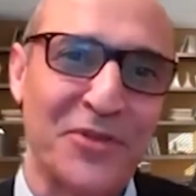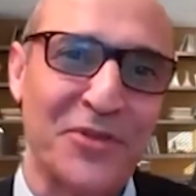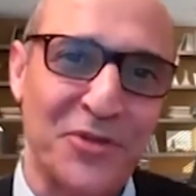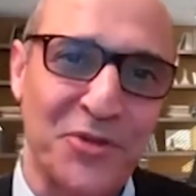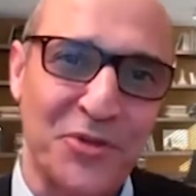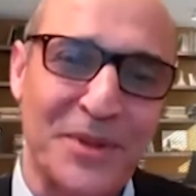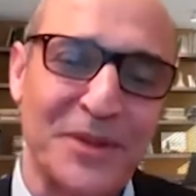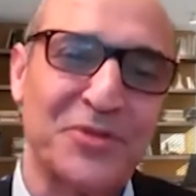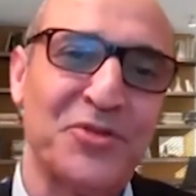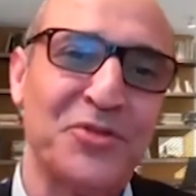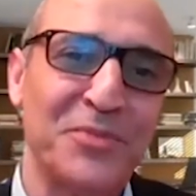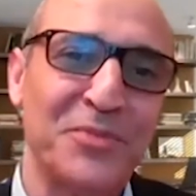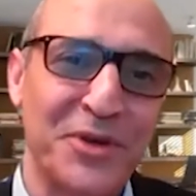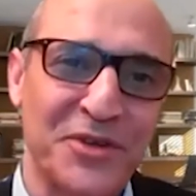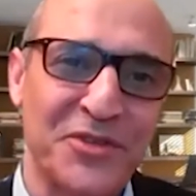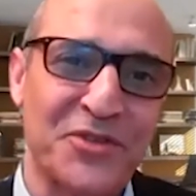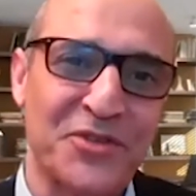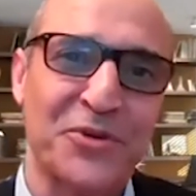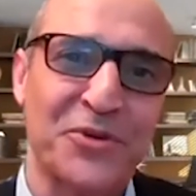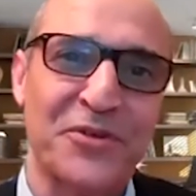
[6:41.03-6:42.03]
We have to do about 2
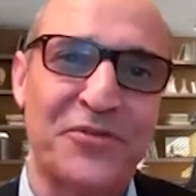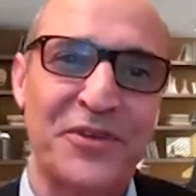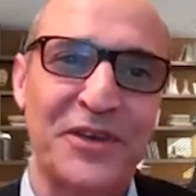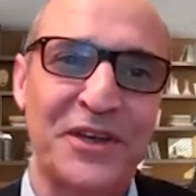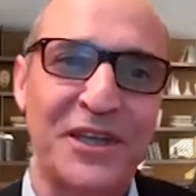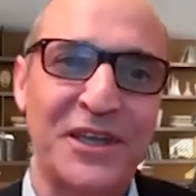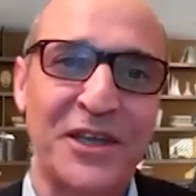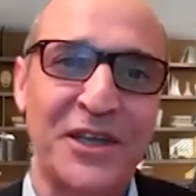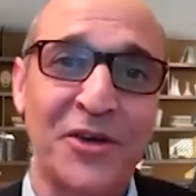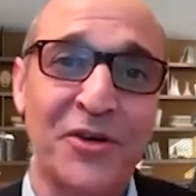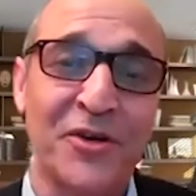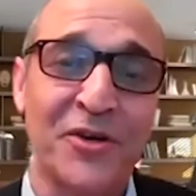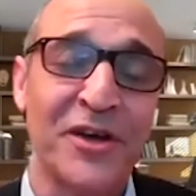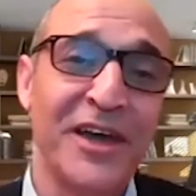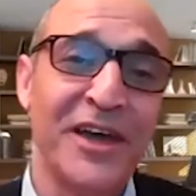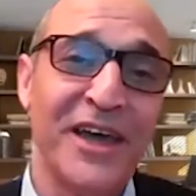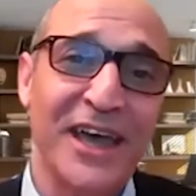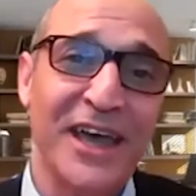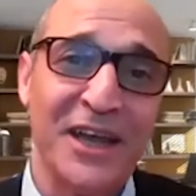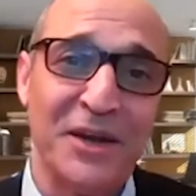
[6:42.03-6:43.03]
million square feet a
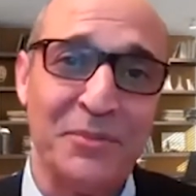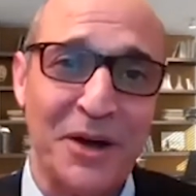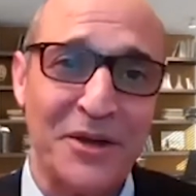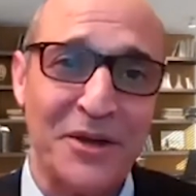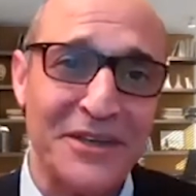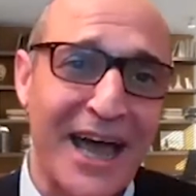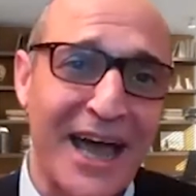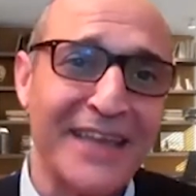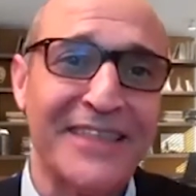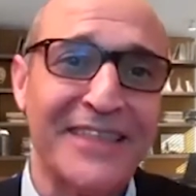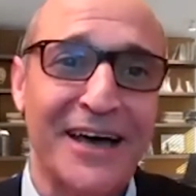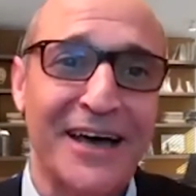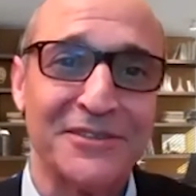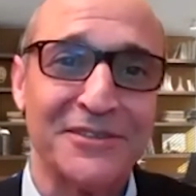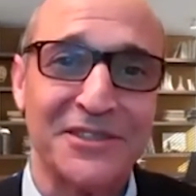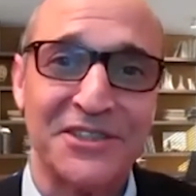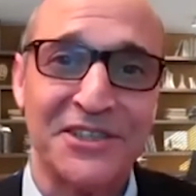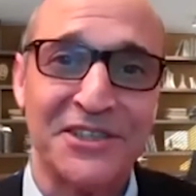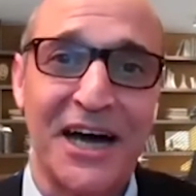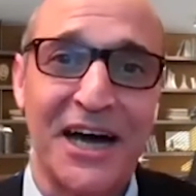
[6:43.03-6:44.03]
year and about
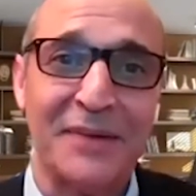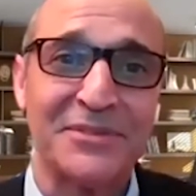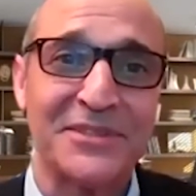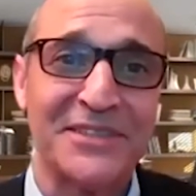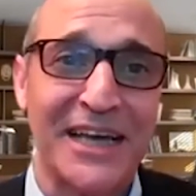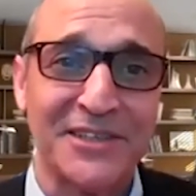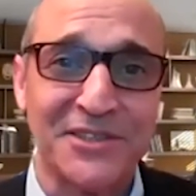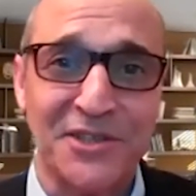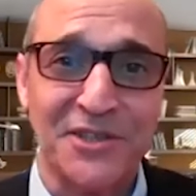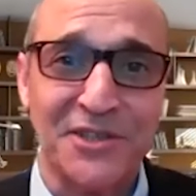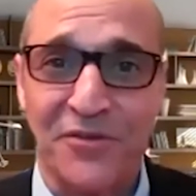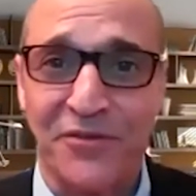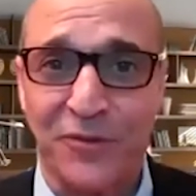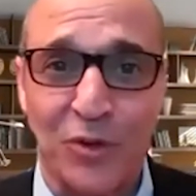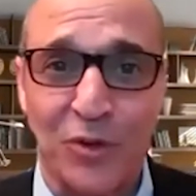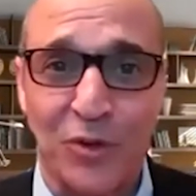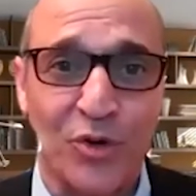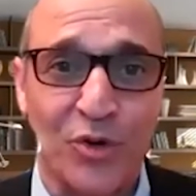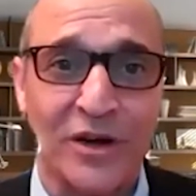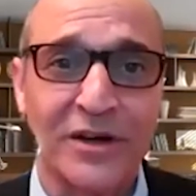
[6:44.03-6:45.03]
9,000 jobs. That's our
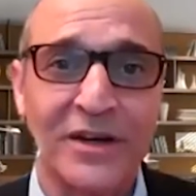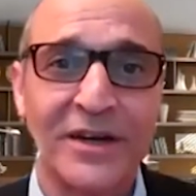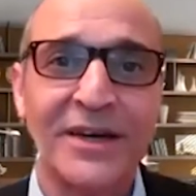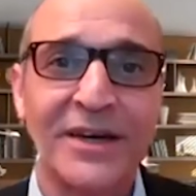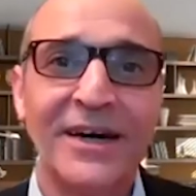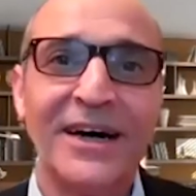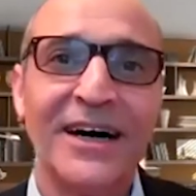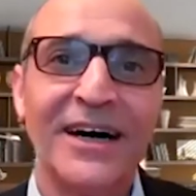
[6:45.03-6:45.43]
floor.